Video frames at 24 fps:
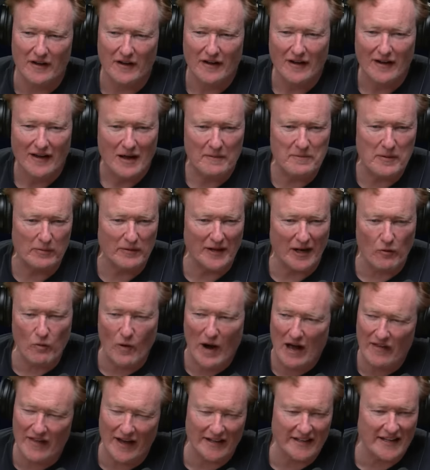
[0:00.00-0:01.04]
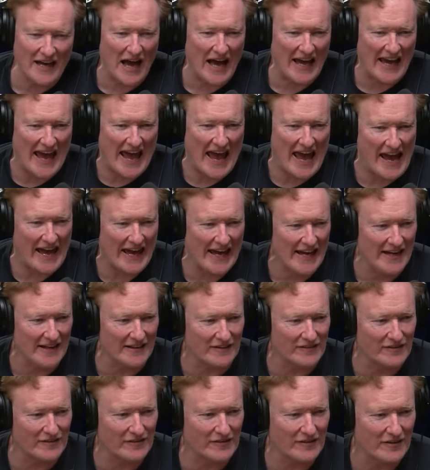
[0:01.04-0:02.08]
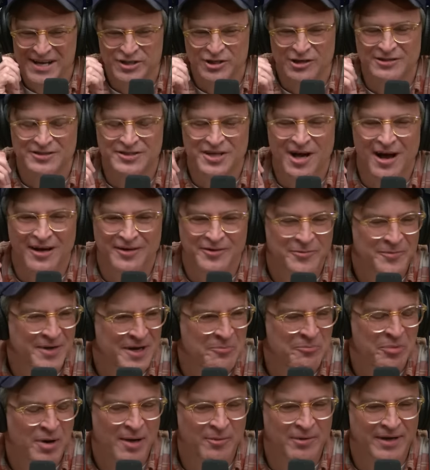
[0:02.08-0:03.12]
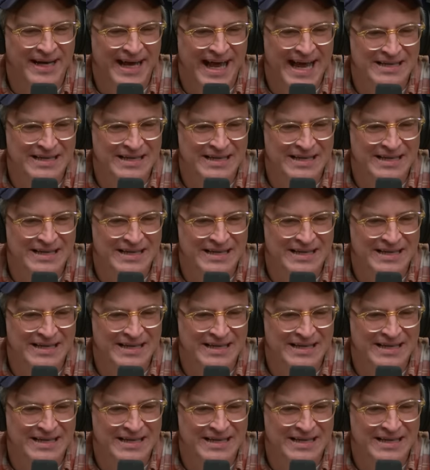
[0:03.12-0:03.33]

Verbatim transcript: am like, wow, that guy hates. Don't talk to me in public,